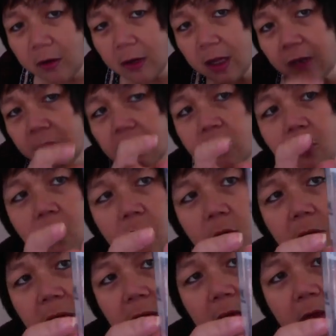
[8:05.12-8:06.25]
you need to do, you
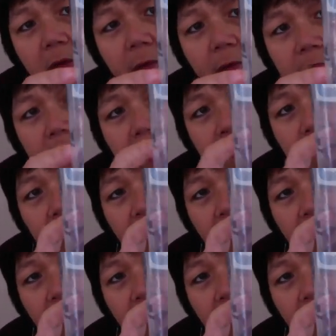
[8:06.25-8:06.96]
need to fill this